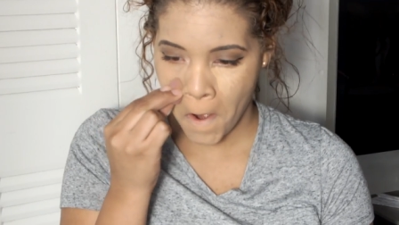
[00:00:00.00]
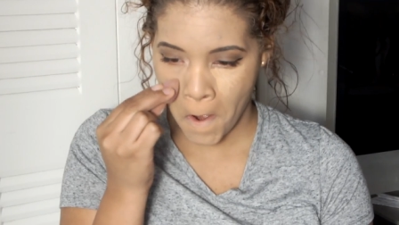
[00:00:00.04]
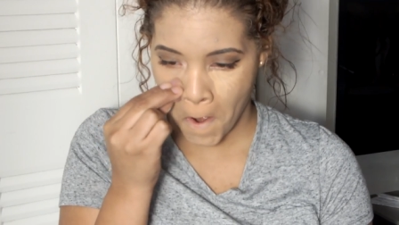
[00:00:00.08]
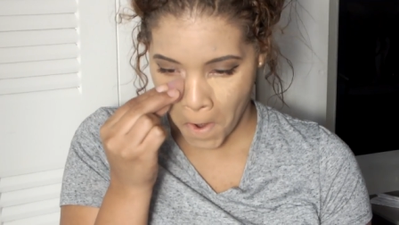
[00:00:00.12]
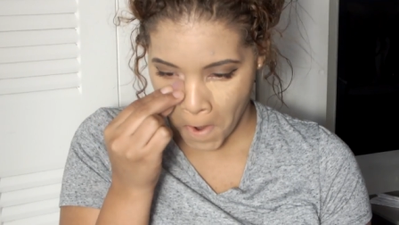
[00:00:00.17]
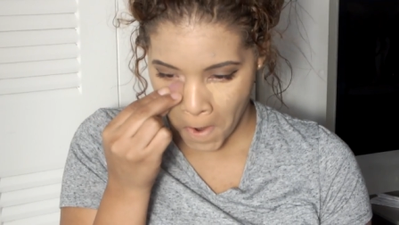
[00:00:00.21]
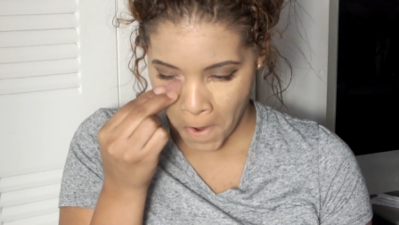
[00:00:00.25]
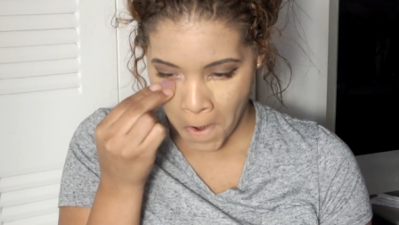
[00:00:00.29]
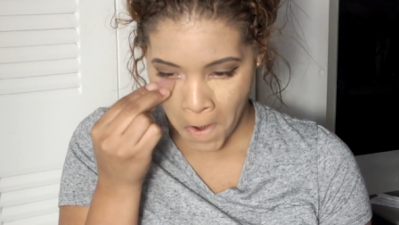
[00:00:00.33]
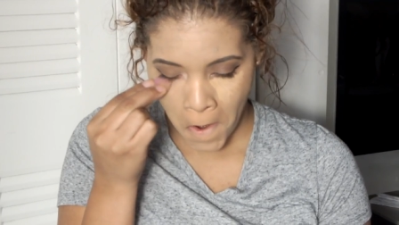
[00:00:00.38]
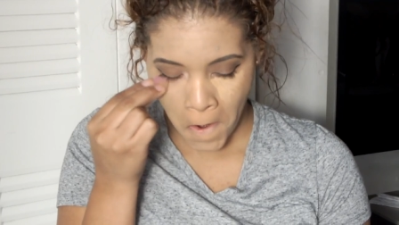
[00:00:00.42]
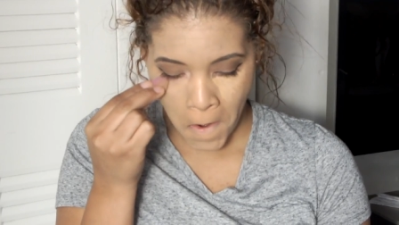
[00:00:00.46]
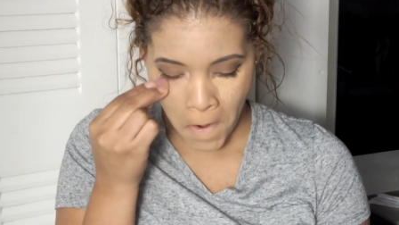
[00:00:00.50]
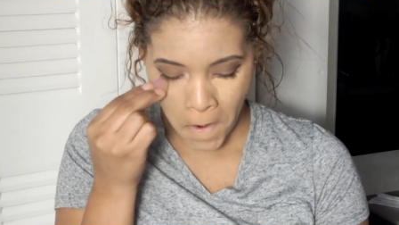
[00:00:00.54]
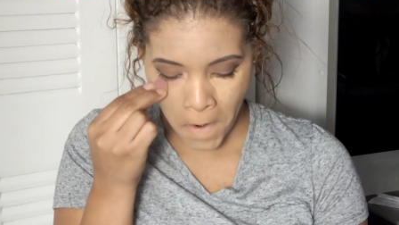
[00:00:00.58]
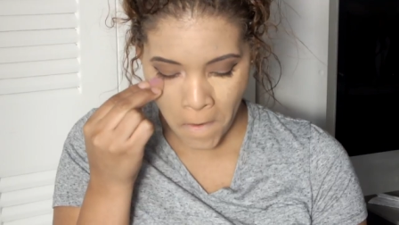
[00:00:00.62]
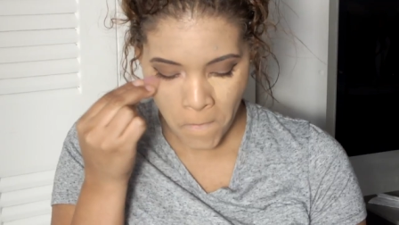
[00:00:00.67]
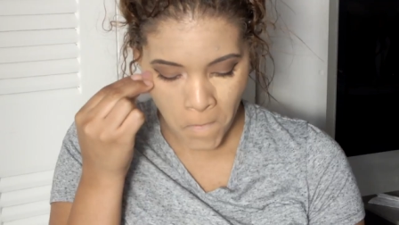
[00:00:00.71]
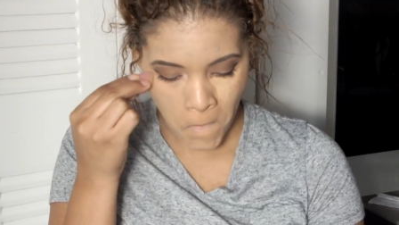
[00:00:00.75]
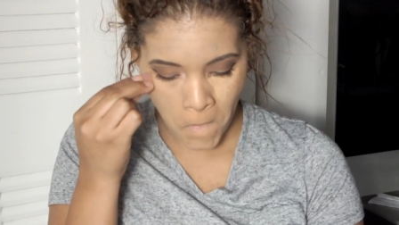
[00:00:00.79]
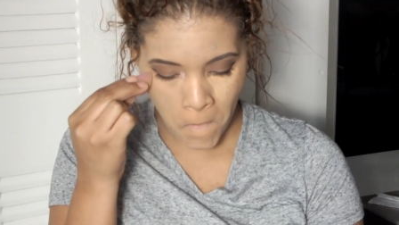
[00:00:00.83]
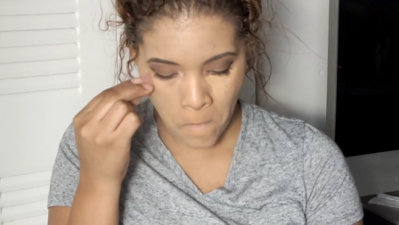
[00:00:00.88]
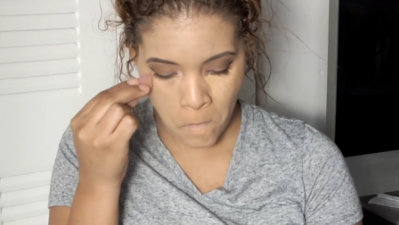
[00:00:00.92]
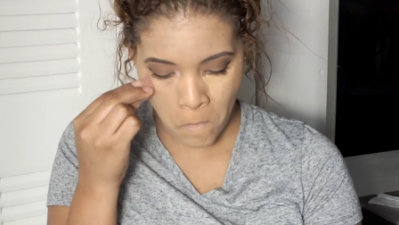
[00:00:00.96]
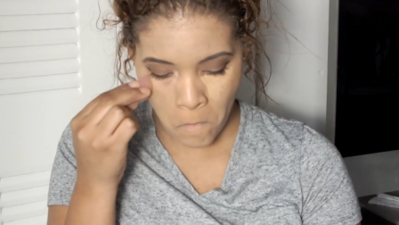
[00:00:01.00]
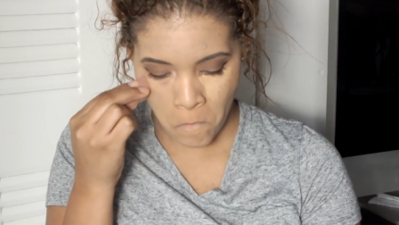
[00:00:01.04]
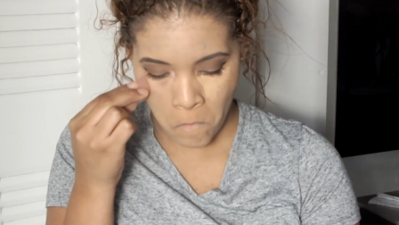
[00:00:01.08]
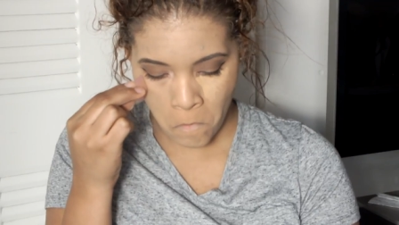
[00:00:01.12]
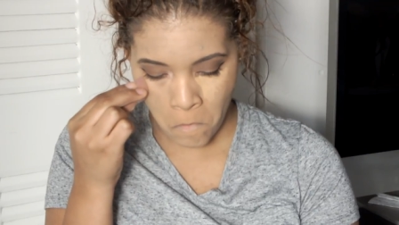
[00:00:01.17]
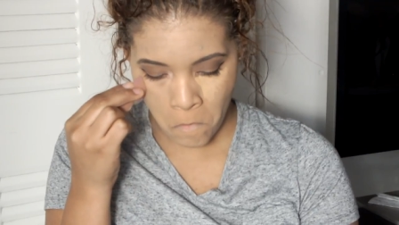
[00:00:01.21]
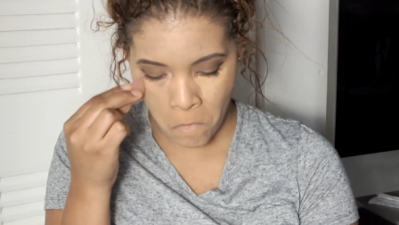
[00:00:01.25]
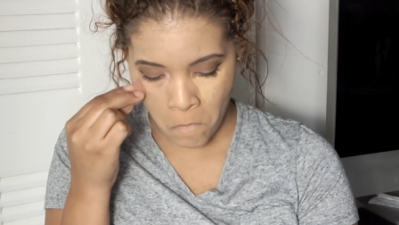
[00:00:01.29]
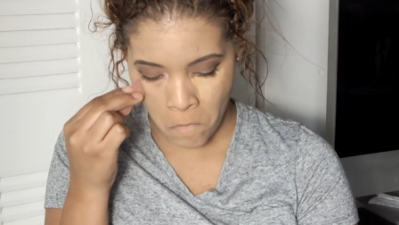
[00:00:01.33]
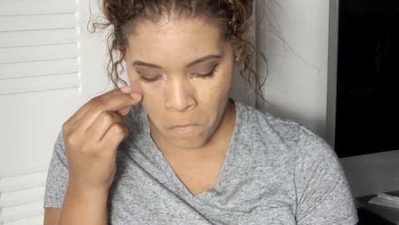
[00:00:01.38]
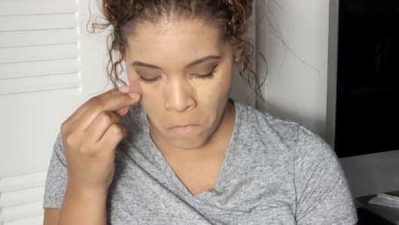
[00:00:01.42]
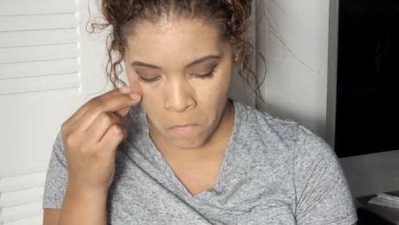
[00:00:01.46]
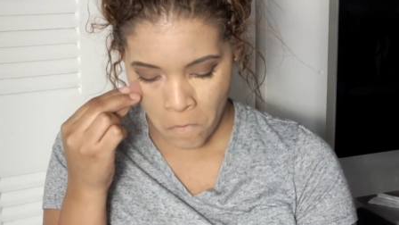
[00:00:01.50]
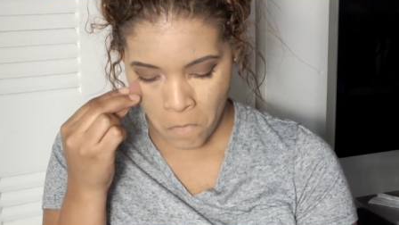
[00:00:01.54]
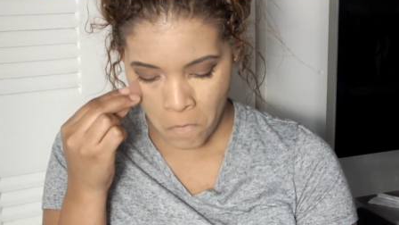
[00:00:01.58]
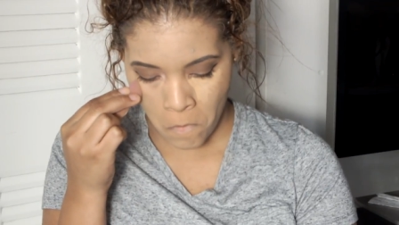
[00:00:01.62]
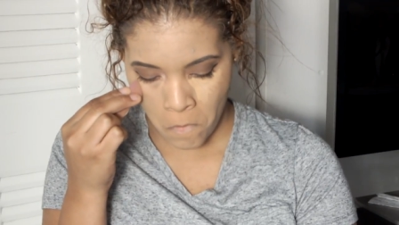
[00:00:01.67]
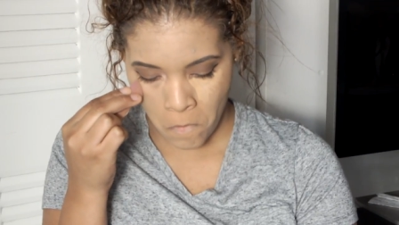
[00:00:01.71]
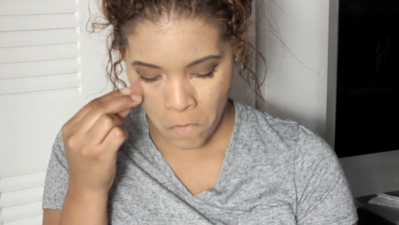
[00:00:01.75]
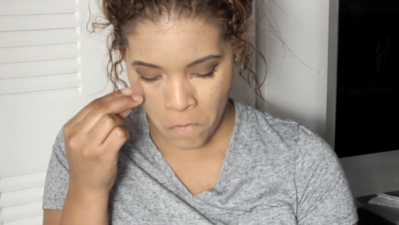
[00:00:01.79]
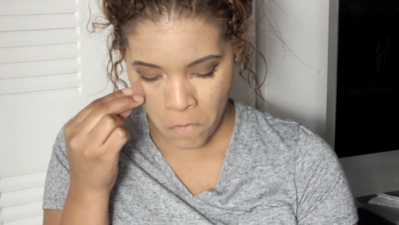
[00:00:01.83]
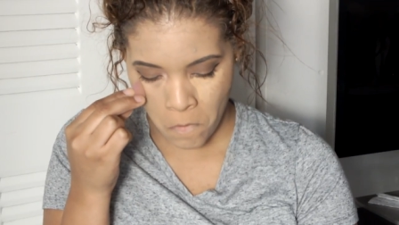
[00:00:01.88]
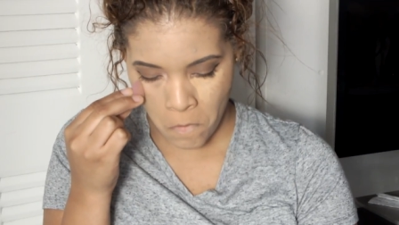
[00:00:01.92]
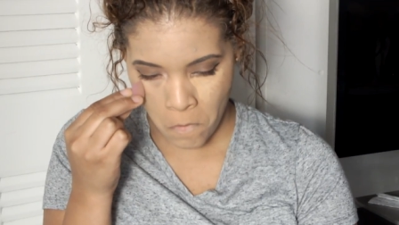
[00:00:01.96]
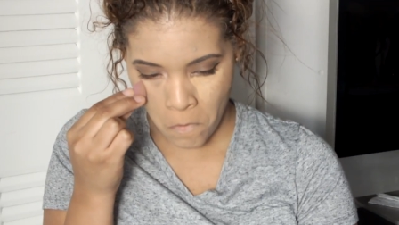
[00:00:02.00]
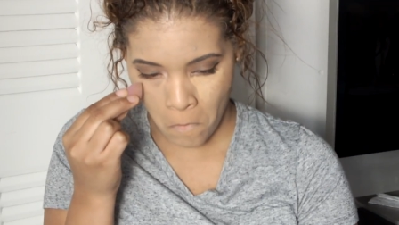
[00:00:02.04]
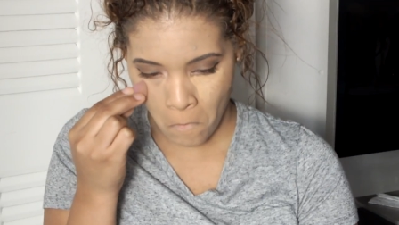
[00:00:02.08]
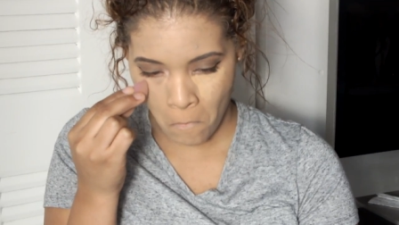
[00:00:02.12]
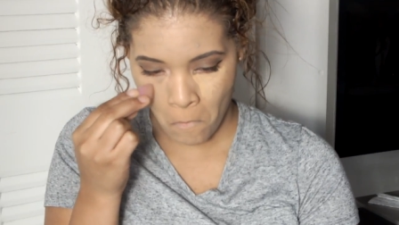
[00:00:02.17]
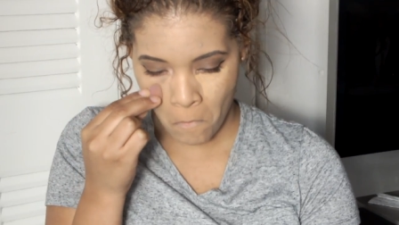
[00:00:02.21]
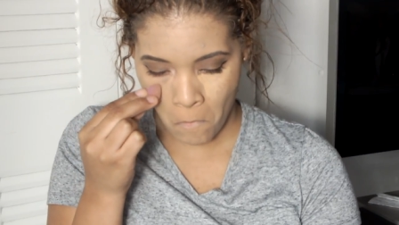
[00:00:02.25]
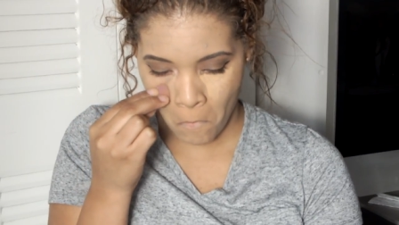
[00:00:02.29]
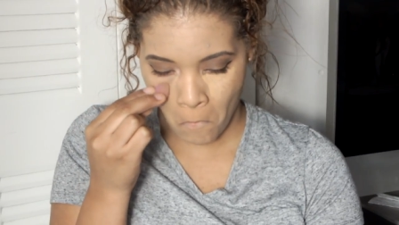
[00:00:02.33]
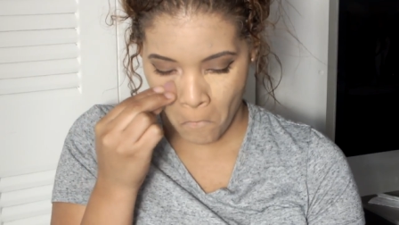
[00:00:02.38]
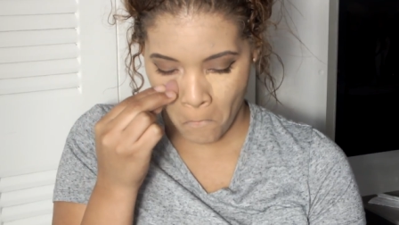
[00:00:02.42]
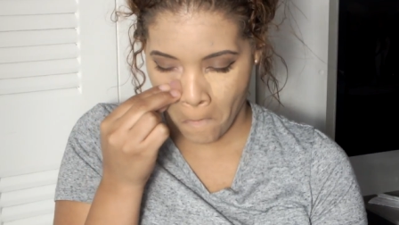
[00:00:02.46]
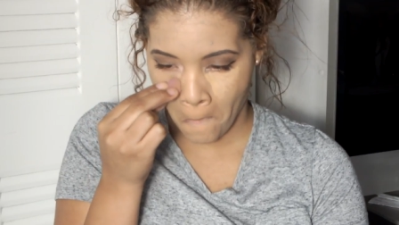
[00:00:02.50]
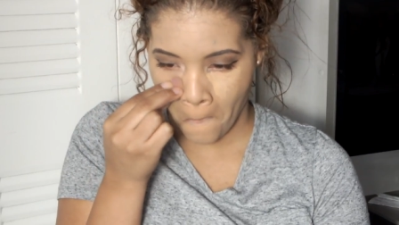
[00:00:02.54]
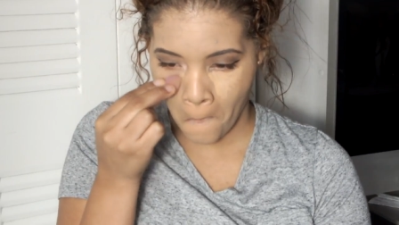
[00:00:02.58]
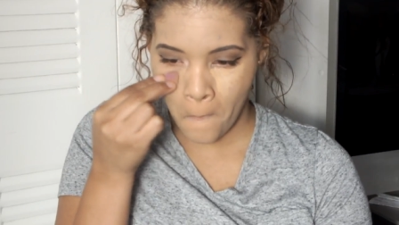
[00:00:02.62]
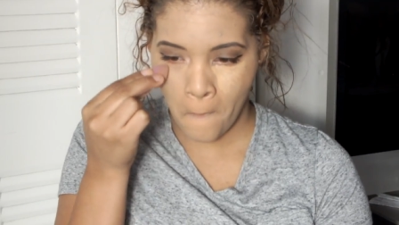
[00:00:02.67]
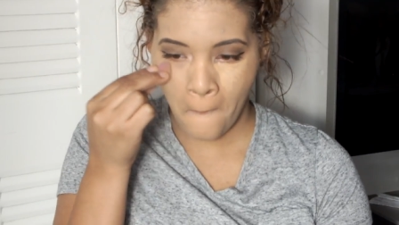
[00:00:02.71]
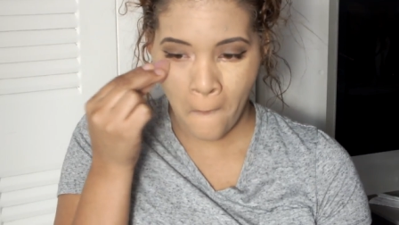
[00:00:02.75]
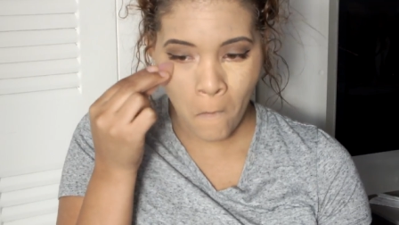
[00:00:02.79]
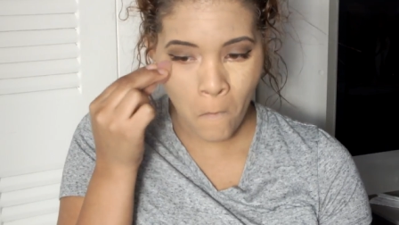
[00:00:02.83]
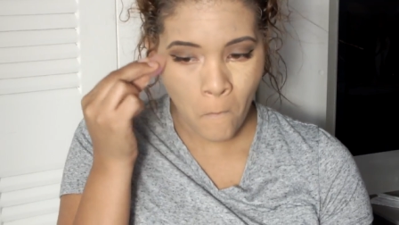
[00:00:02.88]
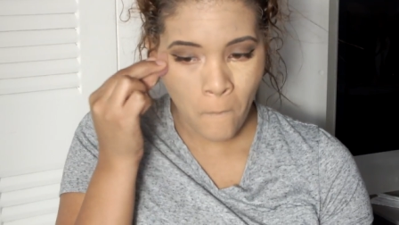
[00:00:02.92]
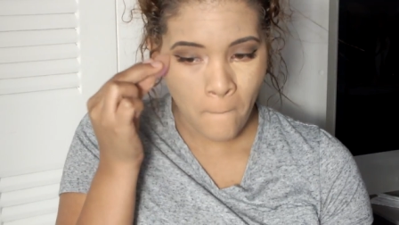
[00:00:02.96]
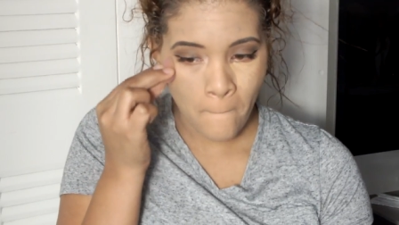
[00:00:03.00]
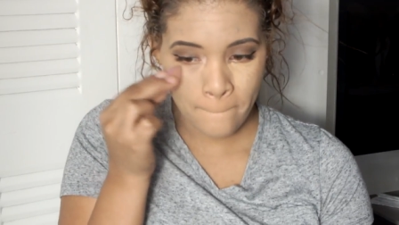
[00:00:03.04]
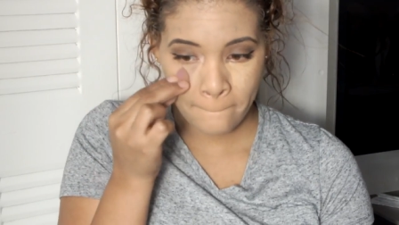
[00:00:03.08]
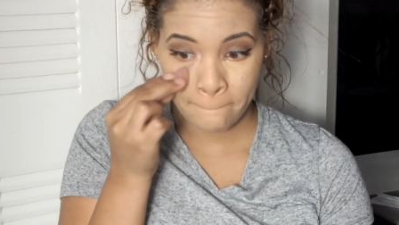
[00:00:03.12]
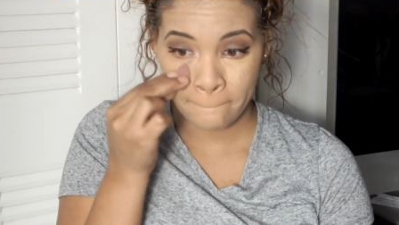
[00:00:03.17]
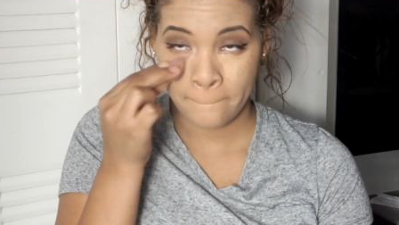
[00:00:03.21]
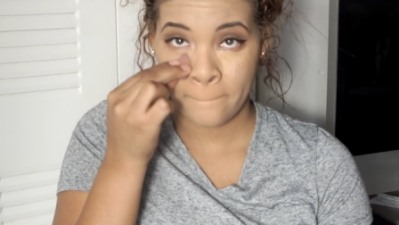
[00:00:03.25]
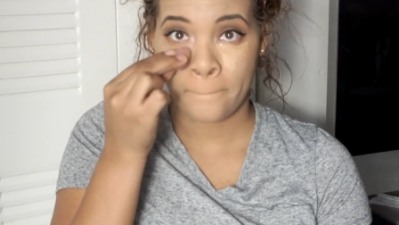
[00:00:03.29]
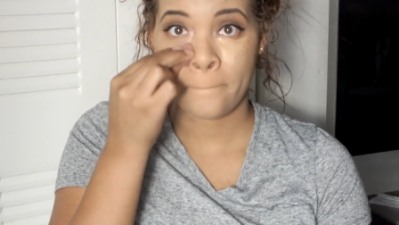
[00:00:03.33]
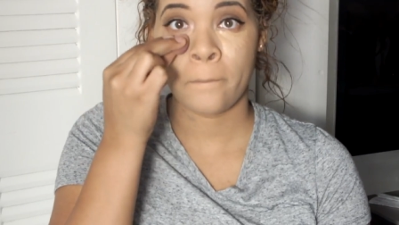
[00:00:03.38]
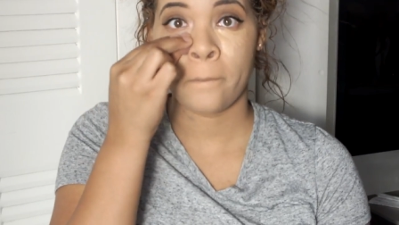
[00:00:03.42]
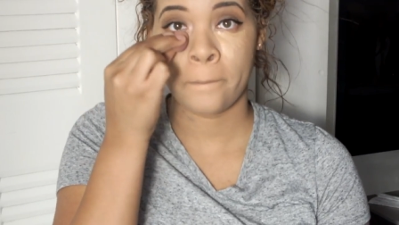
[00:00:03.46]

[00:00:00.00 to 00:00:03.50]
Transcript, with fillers: Ben Nye banana powder.